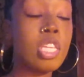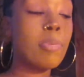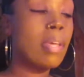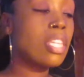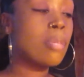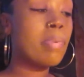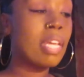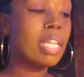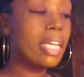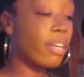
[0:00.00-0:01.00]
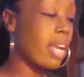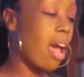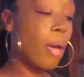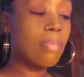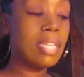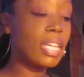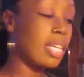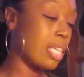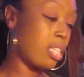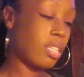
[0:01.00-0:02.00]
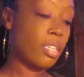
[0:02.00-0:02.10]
Space is being cleared out. I'm seeing this.